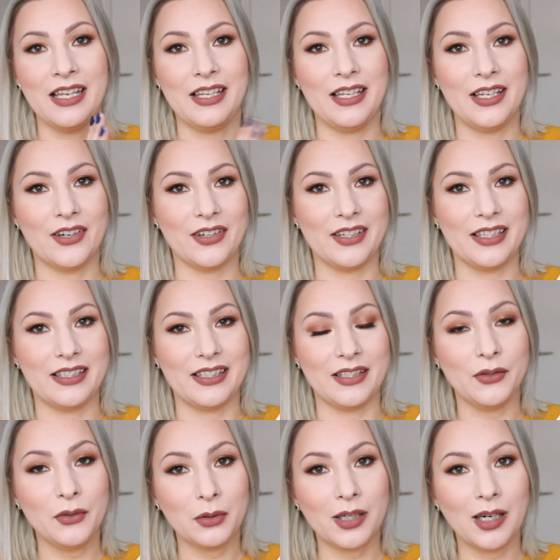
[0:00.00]
here in the
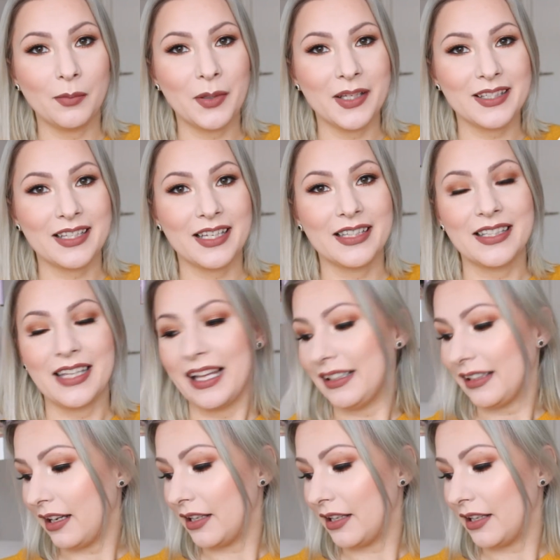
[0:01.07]
neutral basket, and